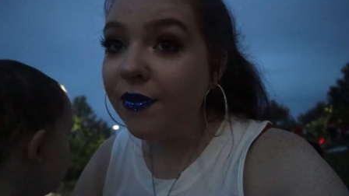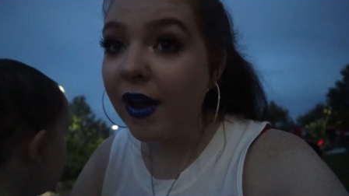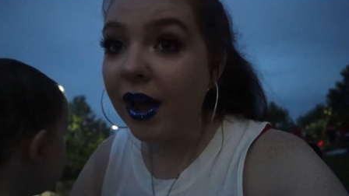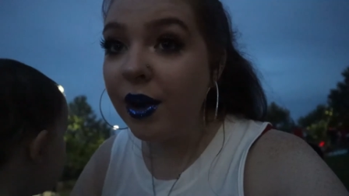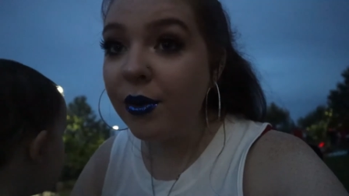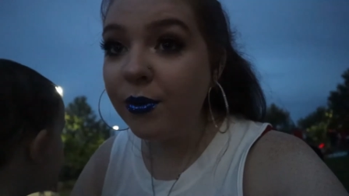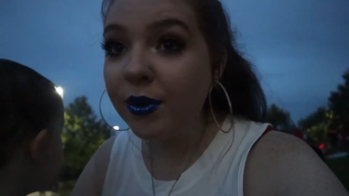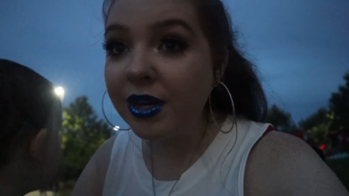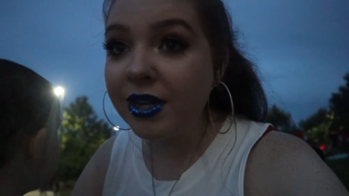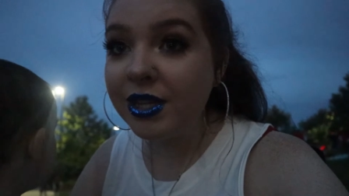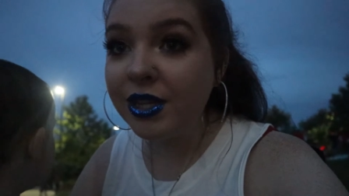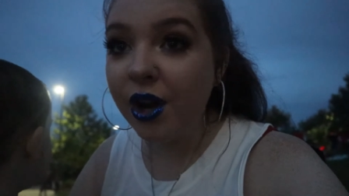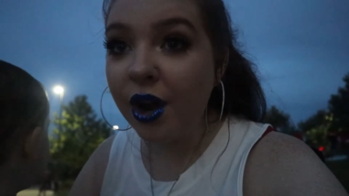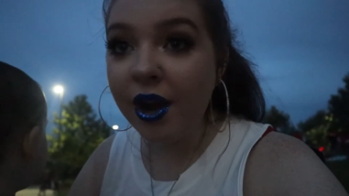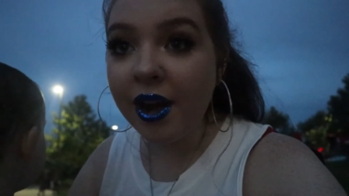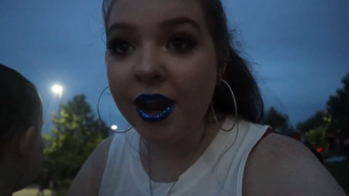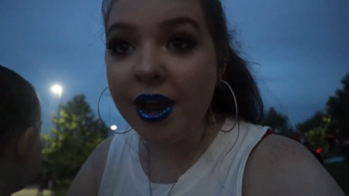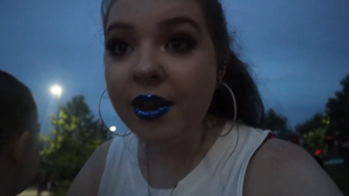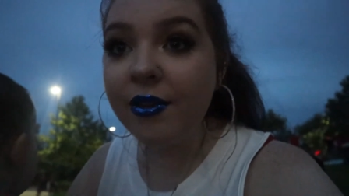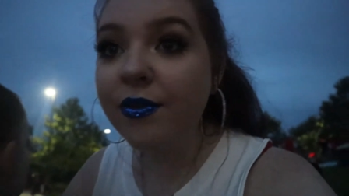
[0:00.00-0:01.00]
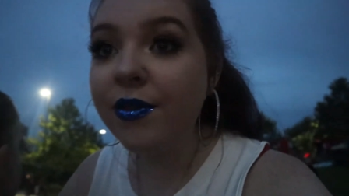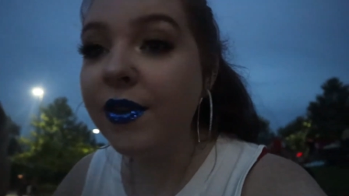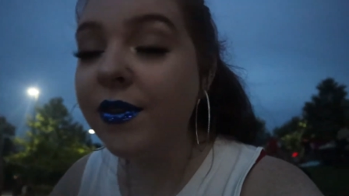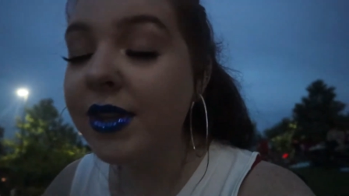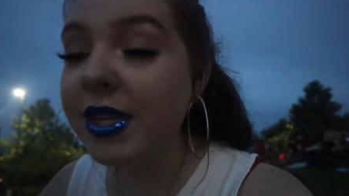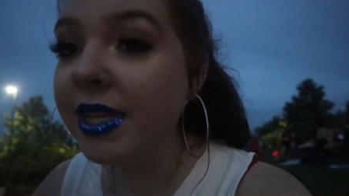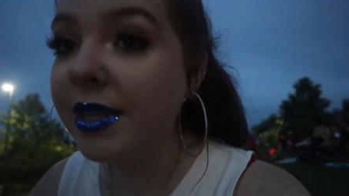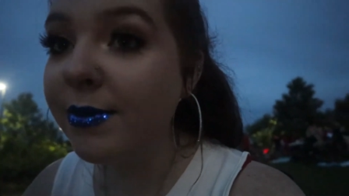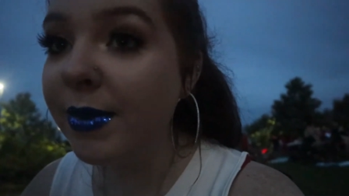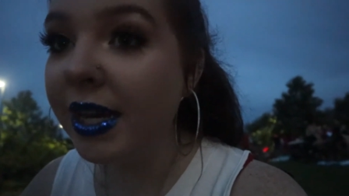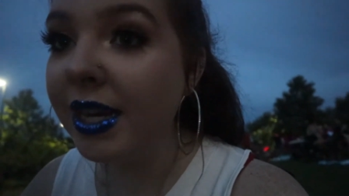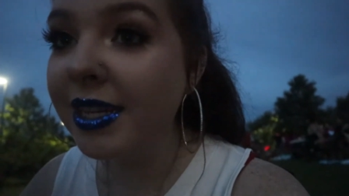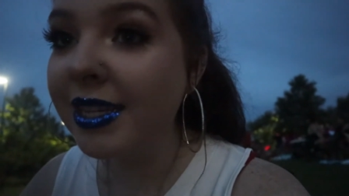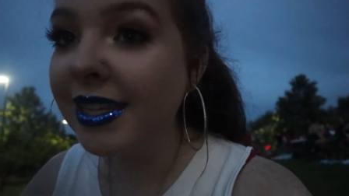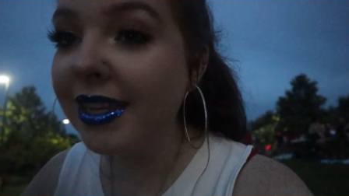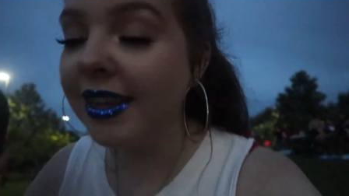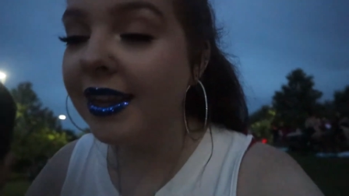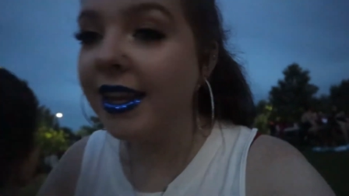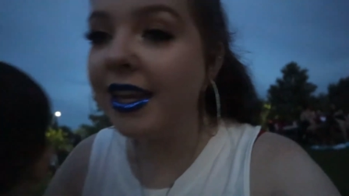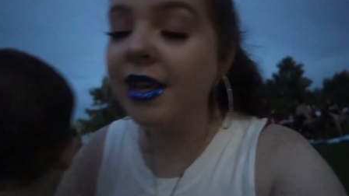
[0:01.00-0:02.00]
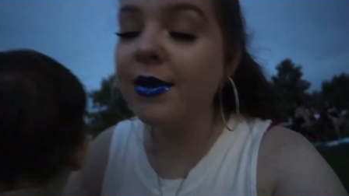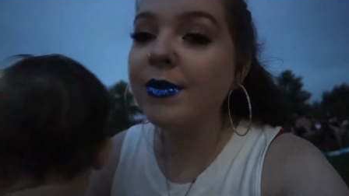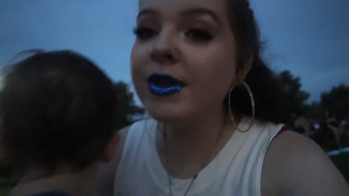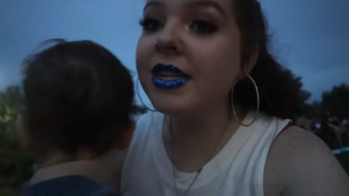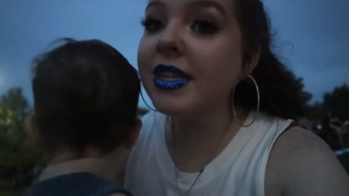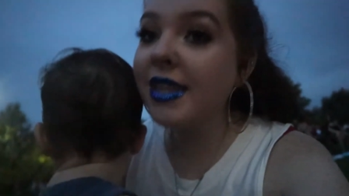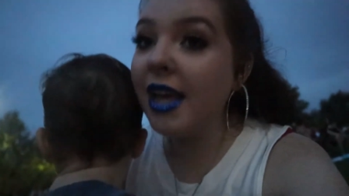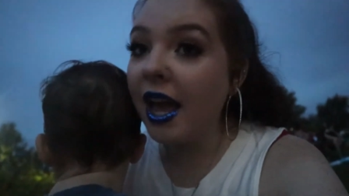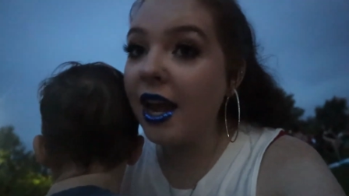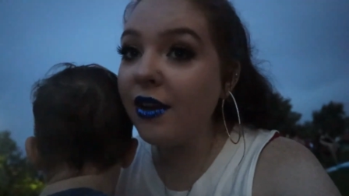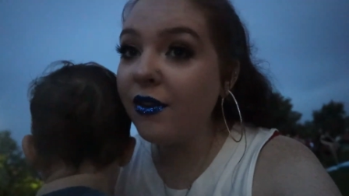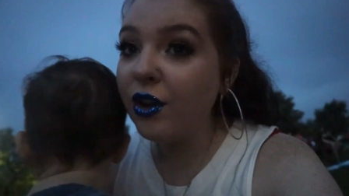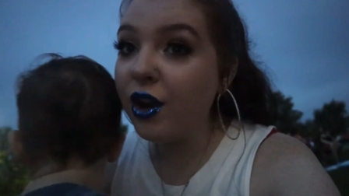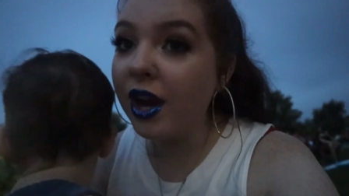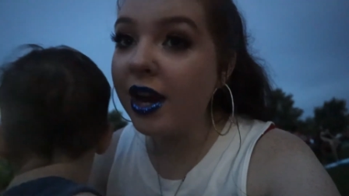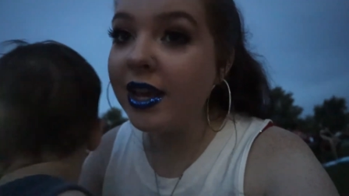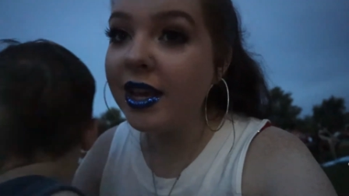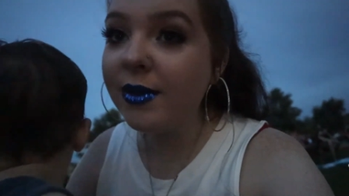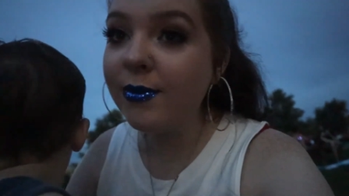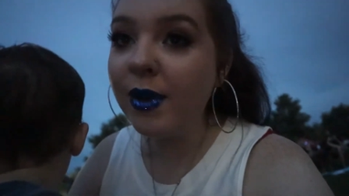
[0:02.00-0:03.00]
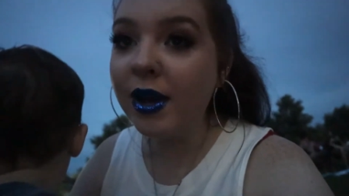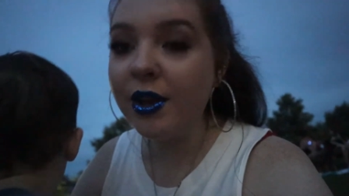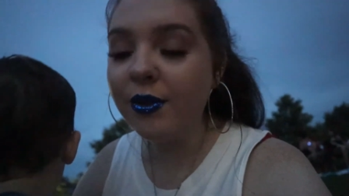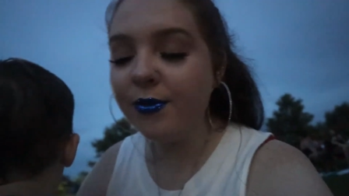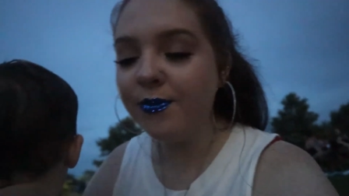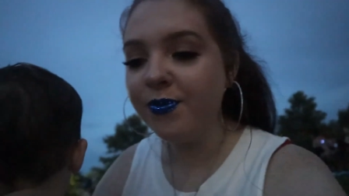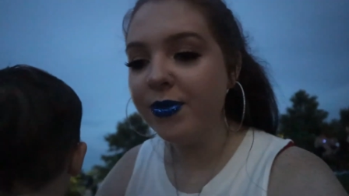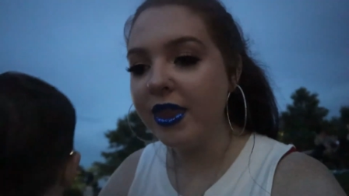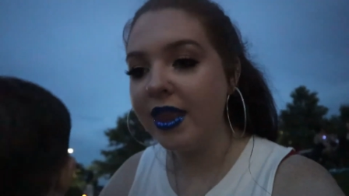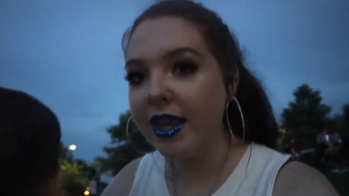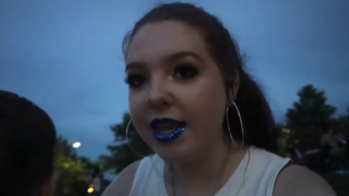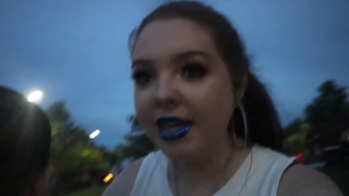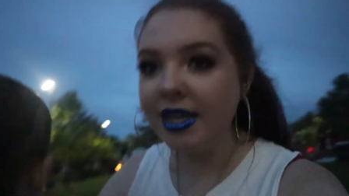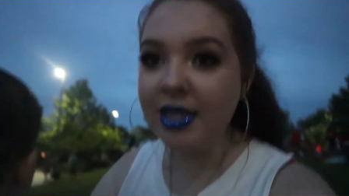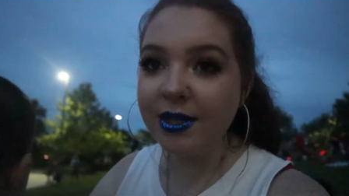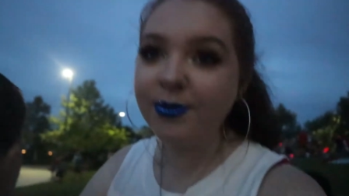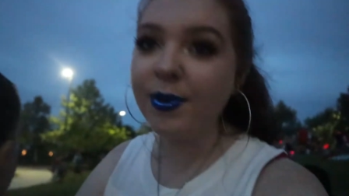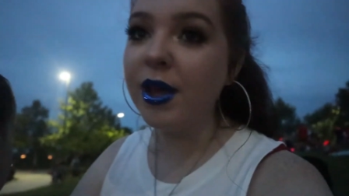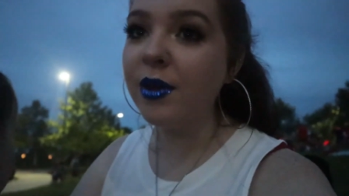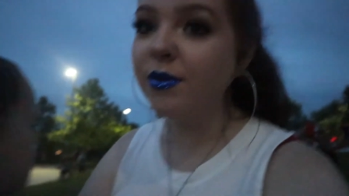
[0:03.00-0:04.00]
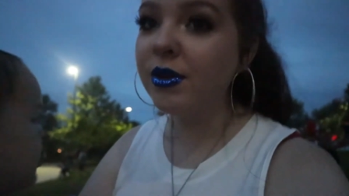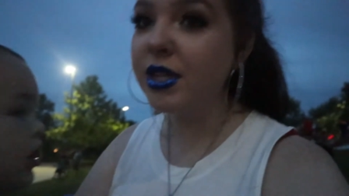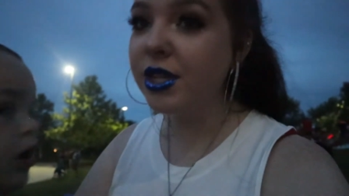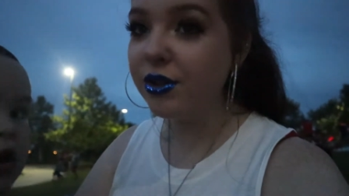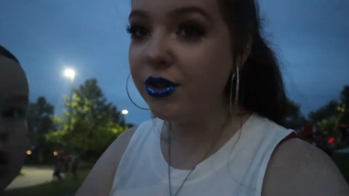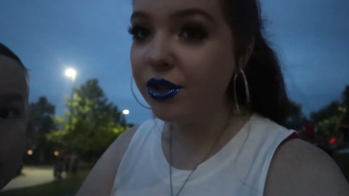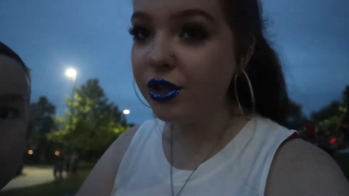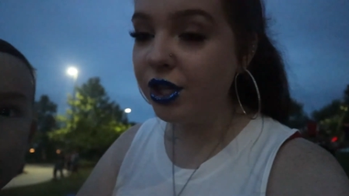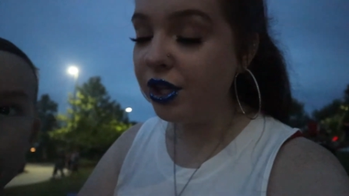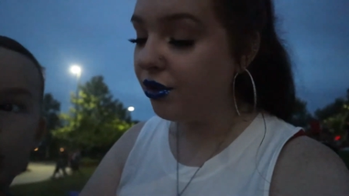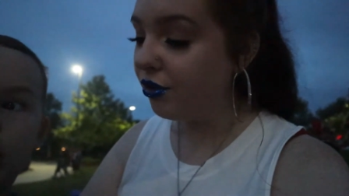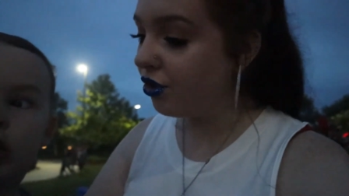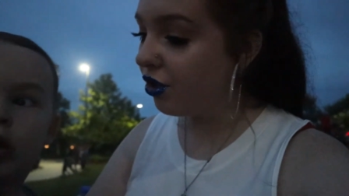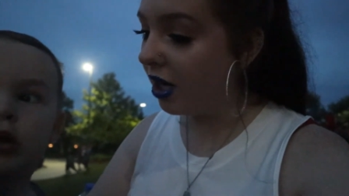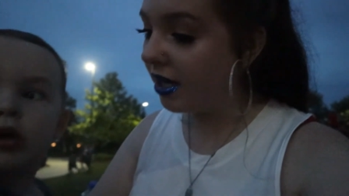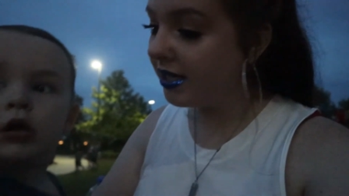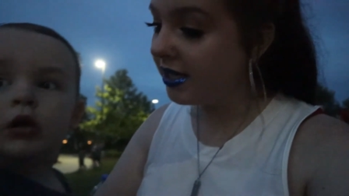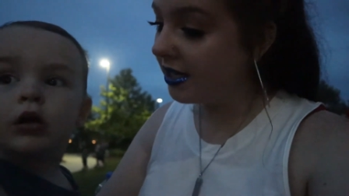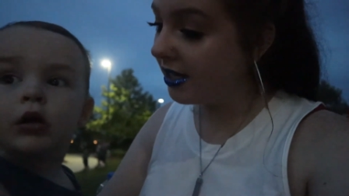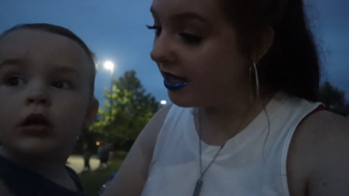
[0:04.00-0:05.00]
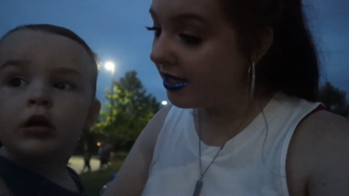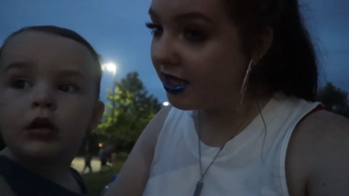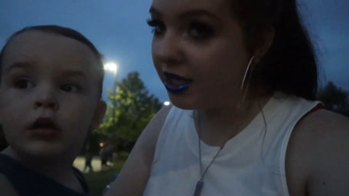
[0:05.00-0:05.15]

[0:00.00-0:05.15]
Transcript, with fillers: Fireworks start in 15 minutes. Liam is kind of cranky, but he's playing with two trucks. Can I